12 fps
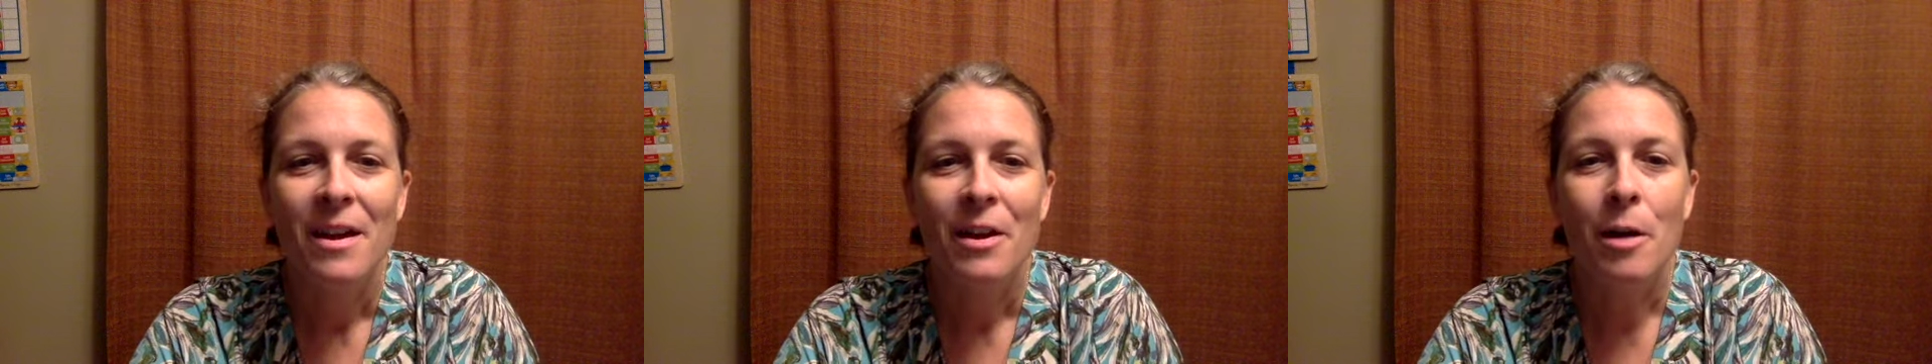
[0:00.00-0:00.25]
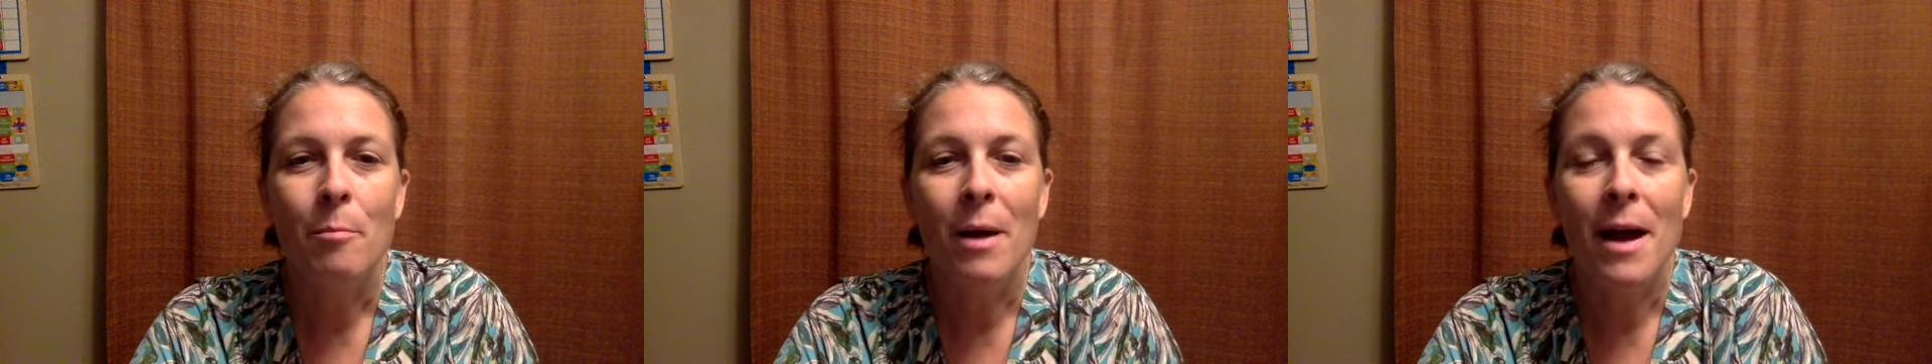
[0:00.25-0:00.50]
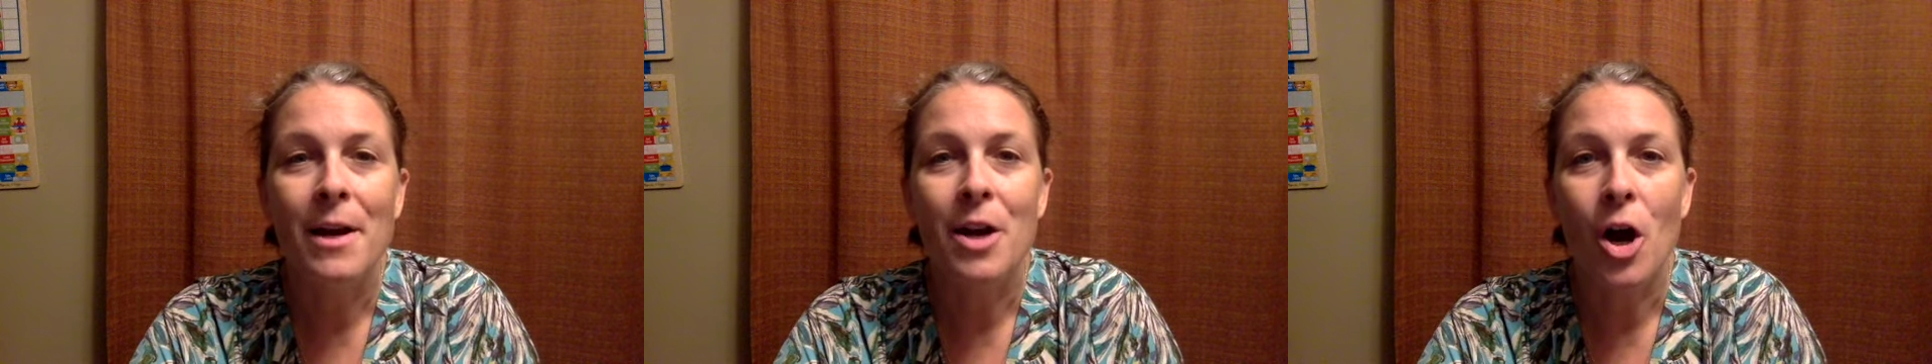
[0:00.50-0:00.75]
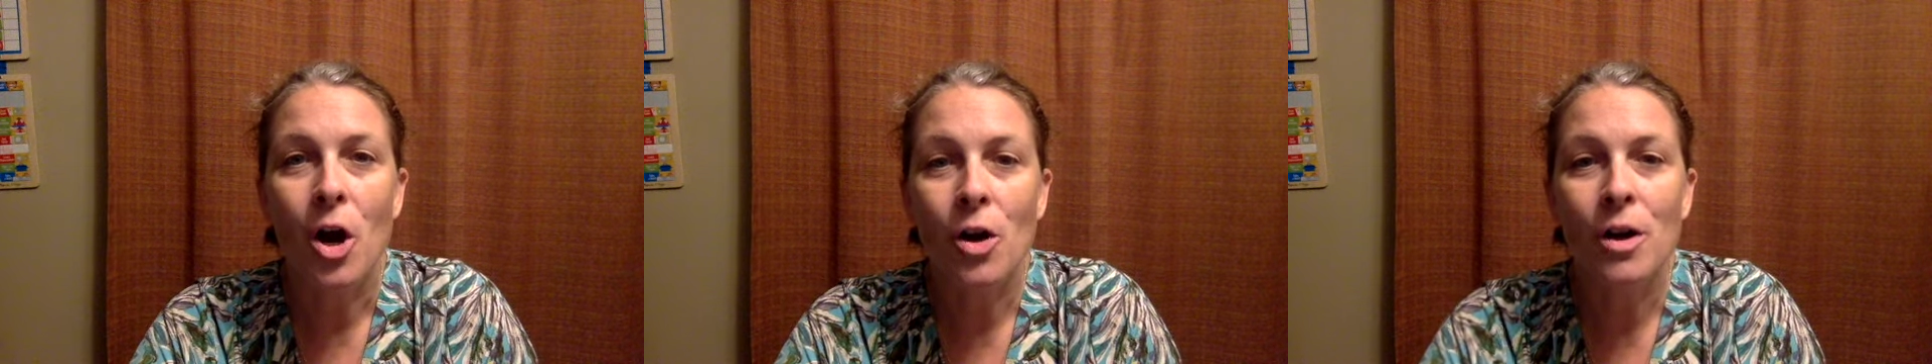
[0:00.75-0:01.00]
Combine
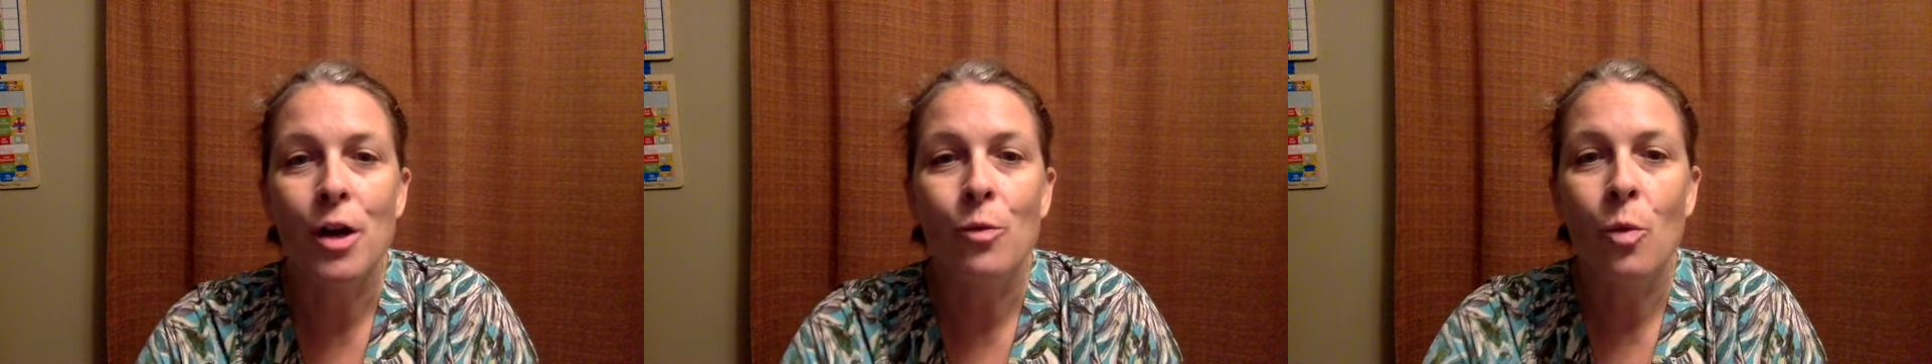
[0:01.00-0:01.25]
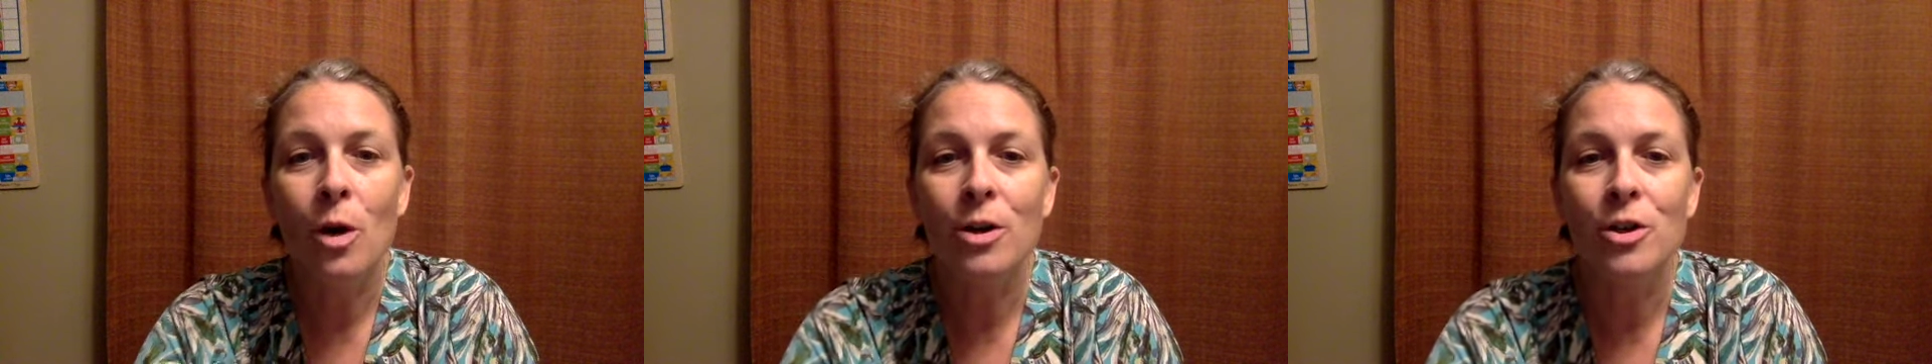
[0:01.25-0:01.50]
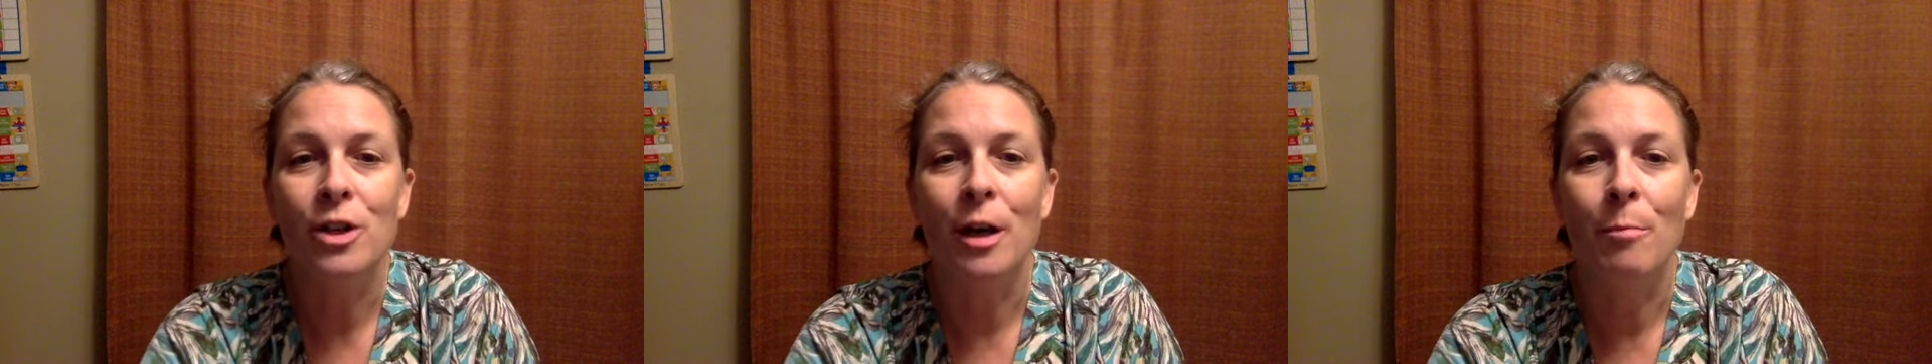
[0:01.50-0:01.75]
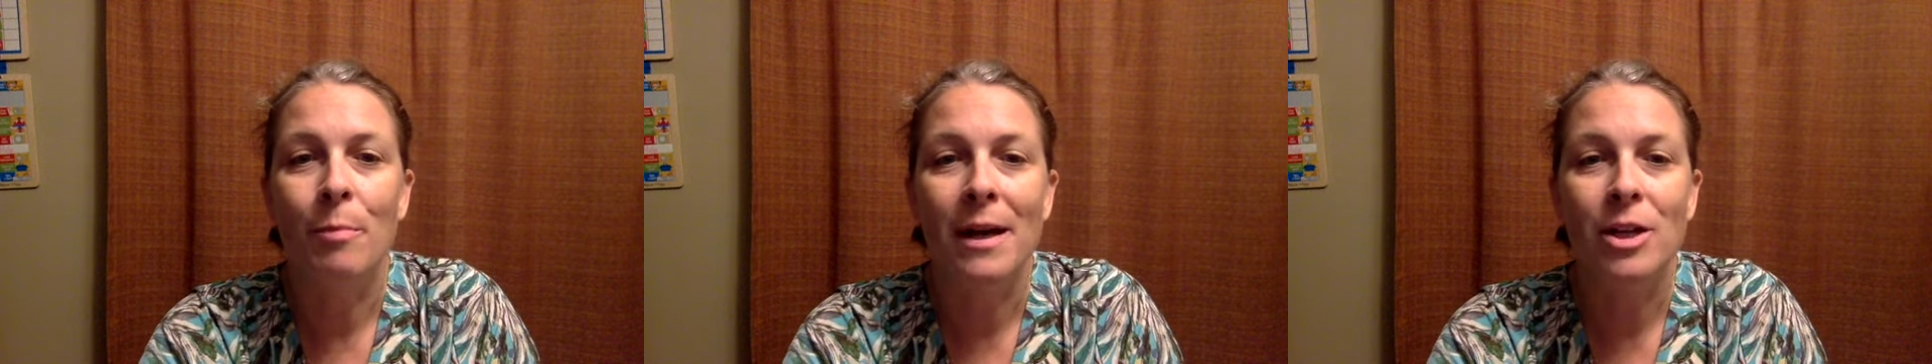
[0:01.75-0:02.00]
art and
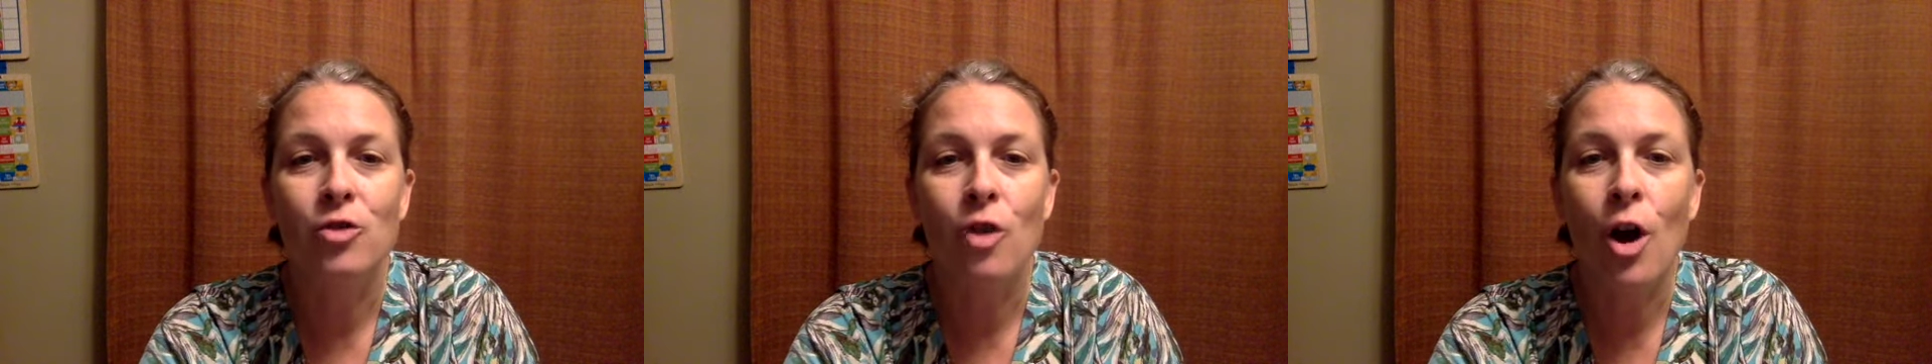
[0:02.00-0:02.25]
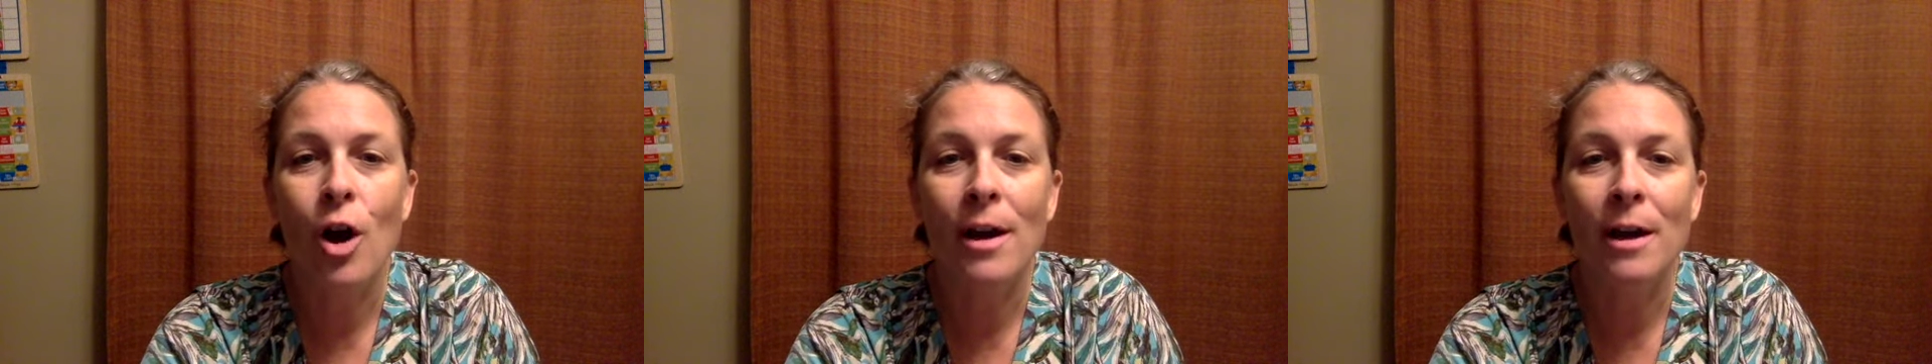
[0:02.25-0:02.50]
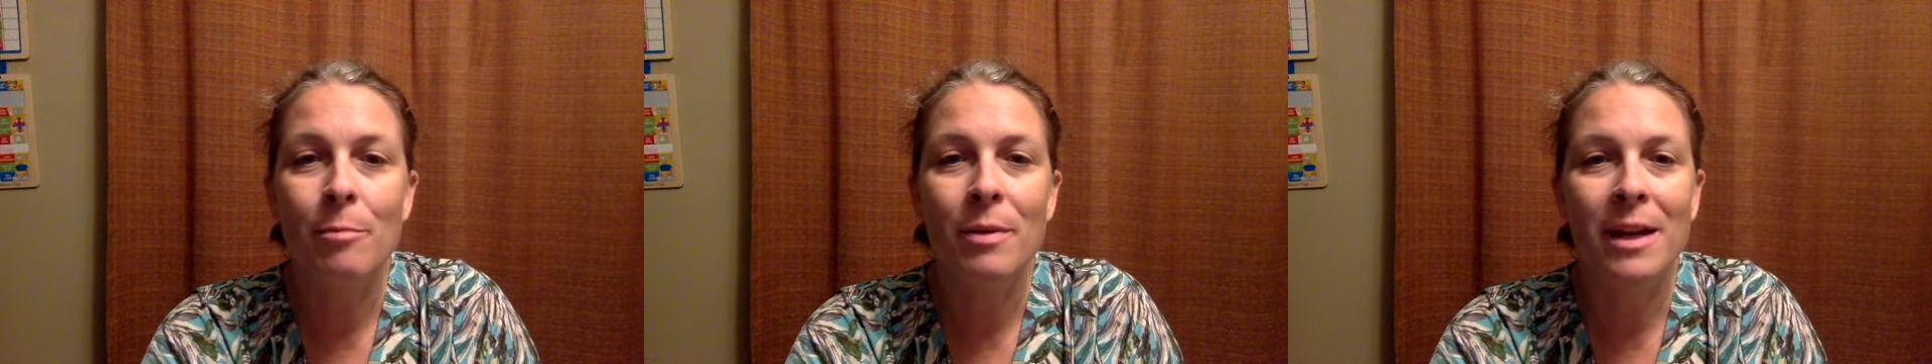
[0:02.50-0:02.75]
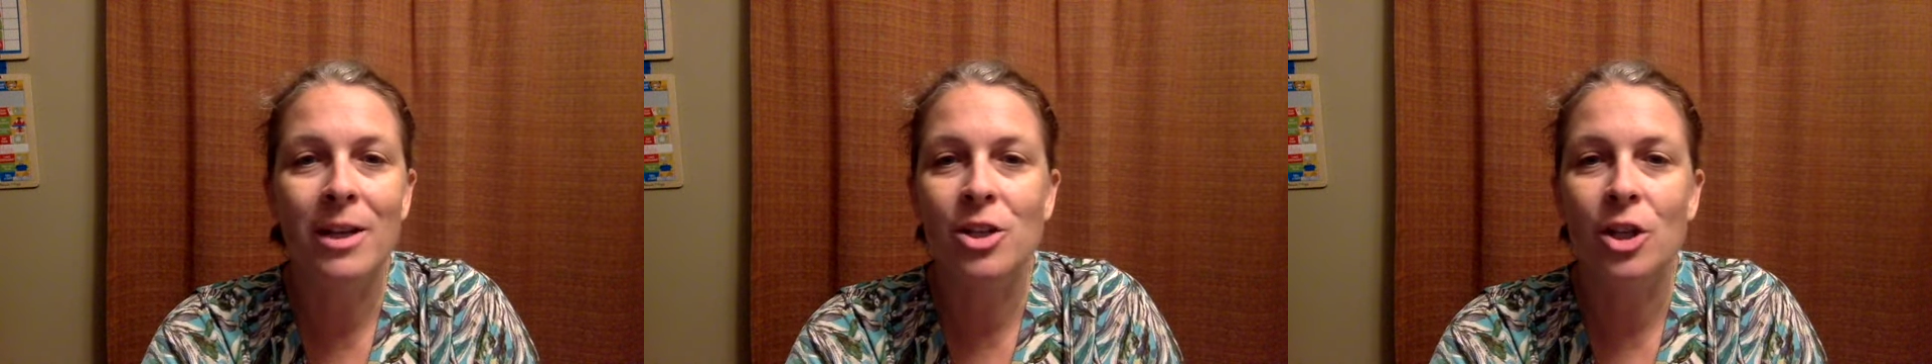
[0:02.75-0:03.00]
worship by drawing a
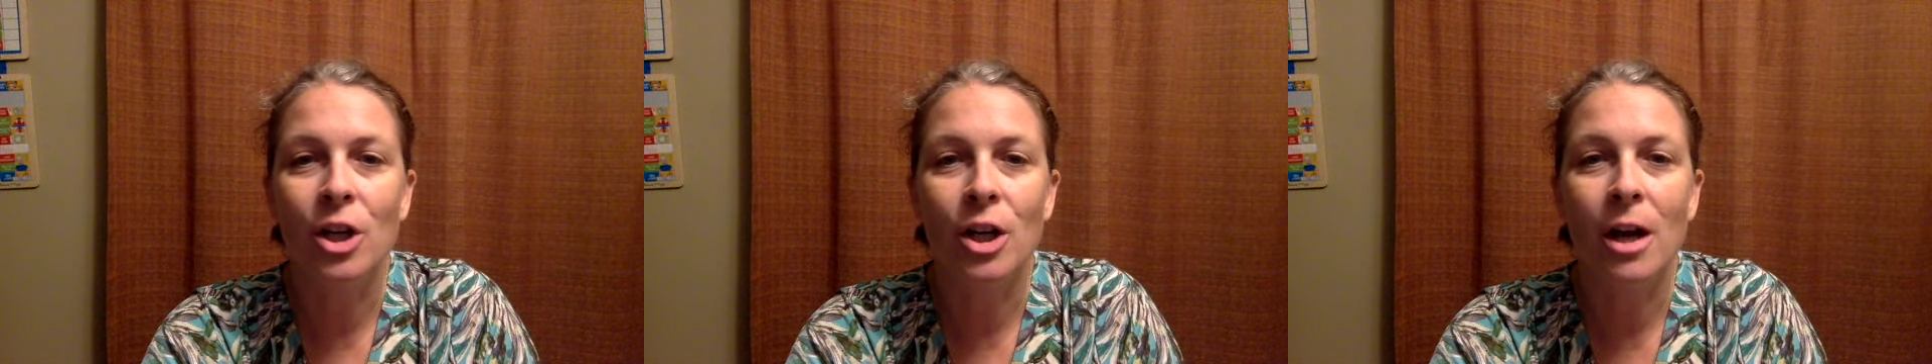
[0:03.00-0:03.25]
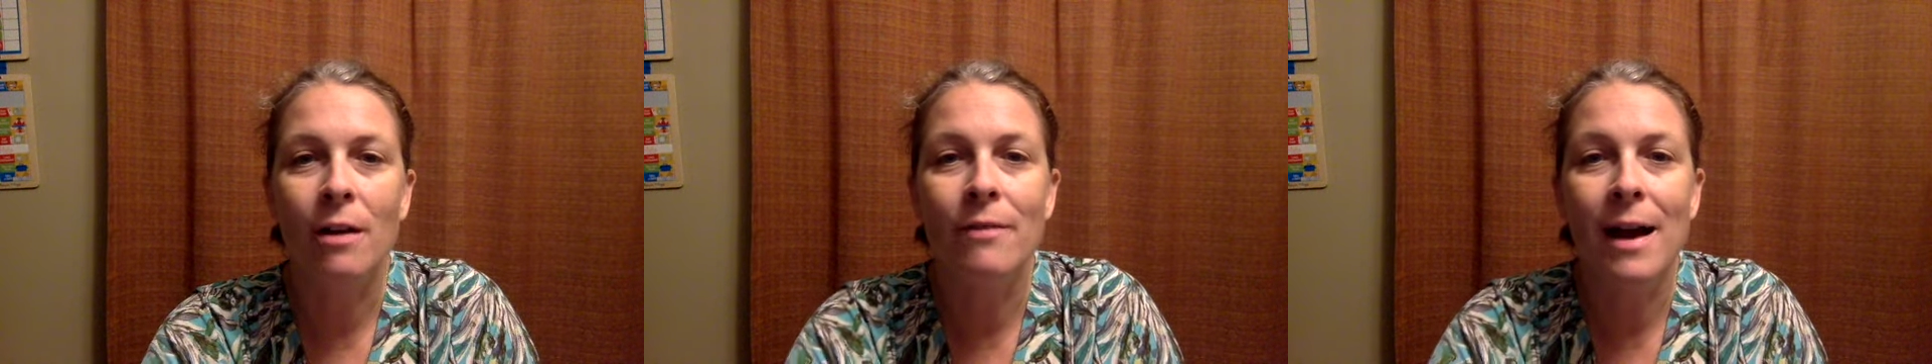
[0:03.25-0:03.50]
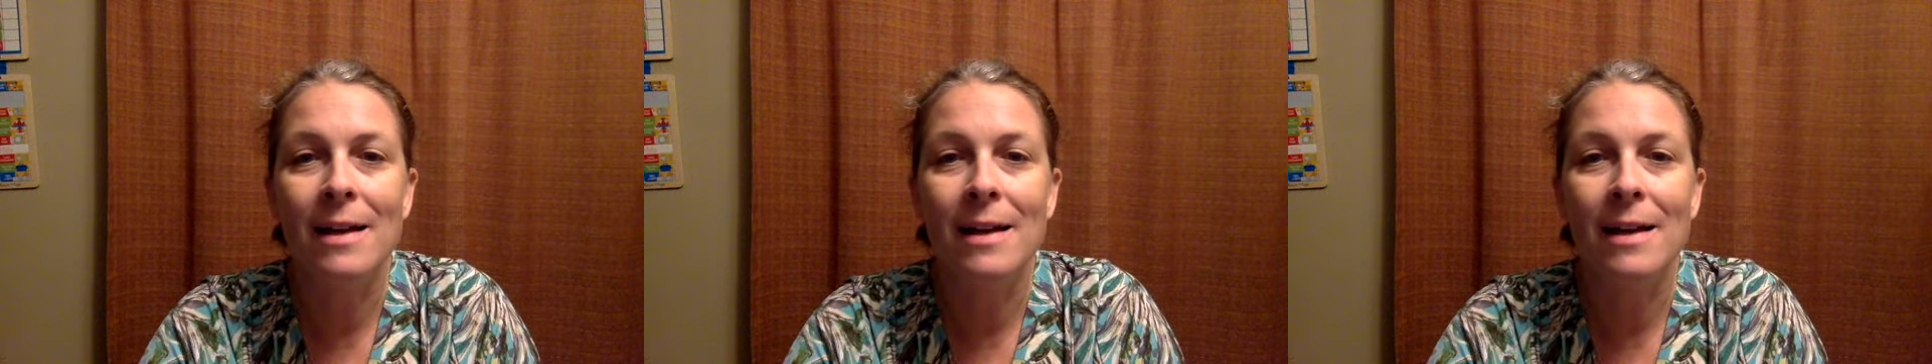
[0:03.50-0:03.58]
picture of